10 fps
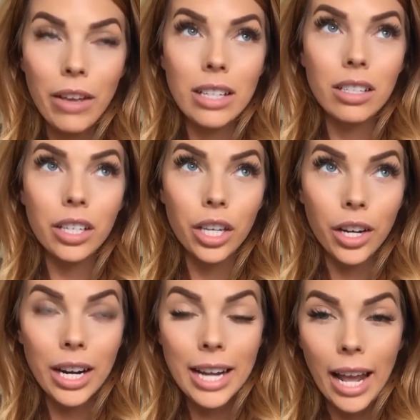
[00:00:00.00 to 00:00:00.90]
and
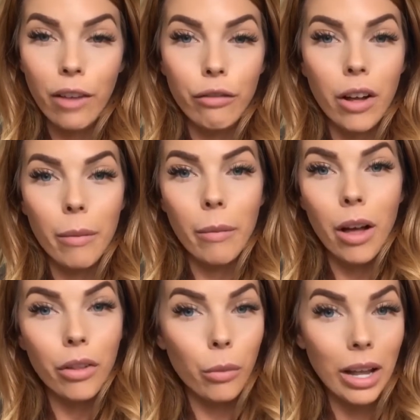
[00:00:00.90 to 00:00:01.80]
secure at night from
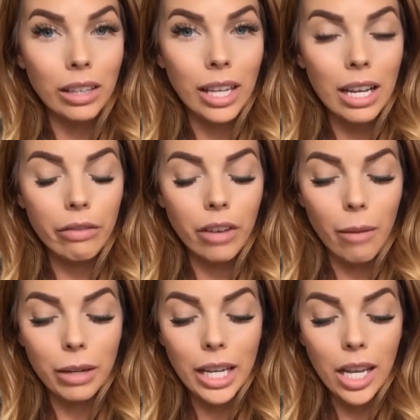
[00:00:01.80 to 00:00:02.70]
other wildlife
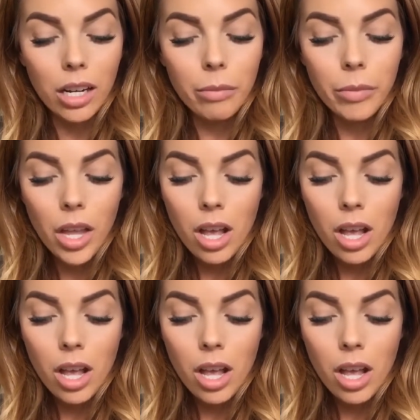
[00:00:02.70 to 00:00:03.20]
coming to get them,